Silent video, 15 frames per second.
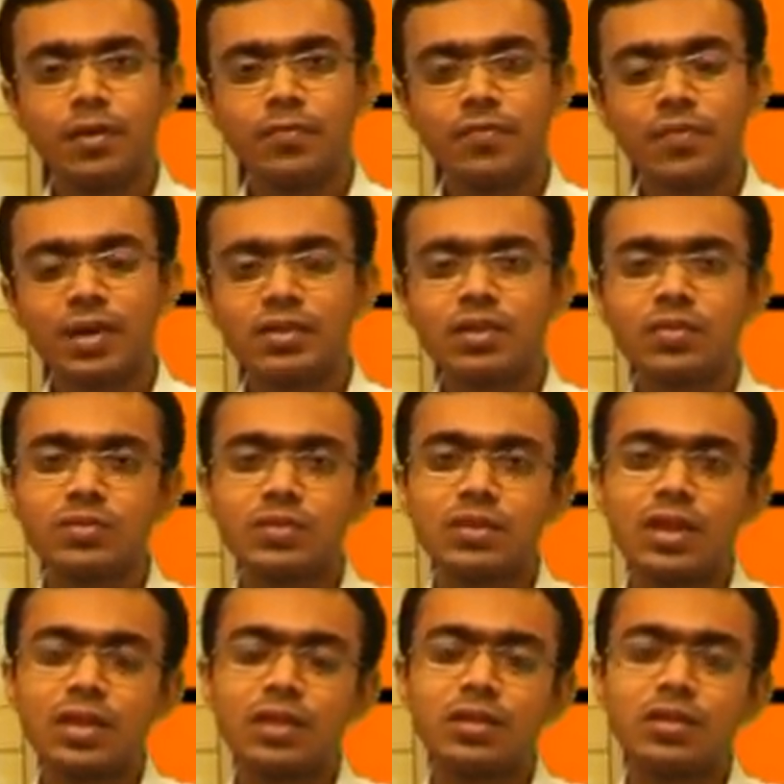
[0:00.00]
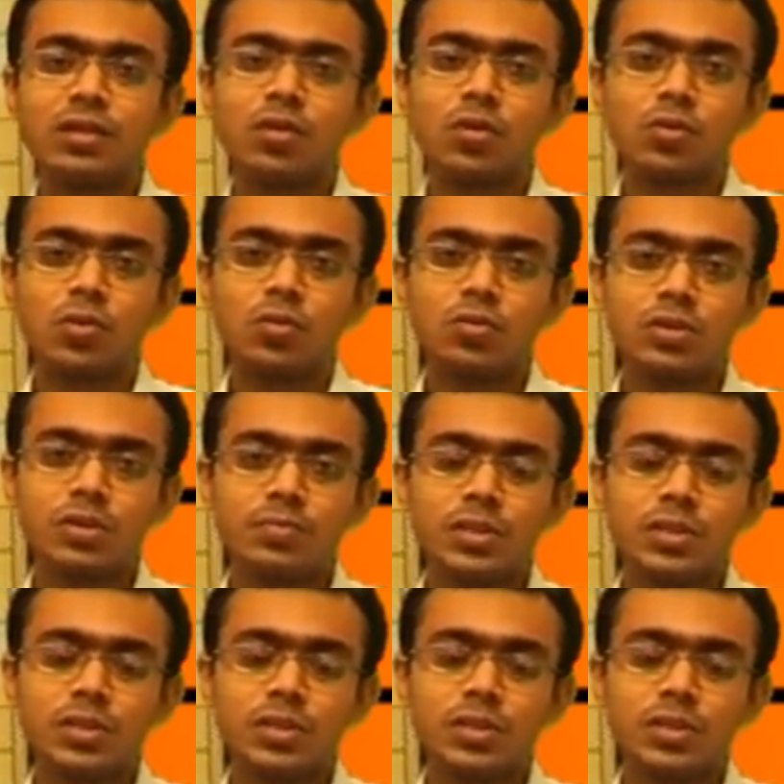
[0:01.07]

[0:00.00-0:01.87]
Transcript: 5,900 on closing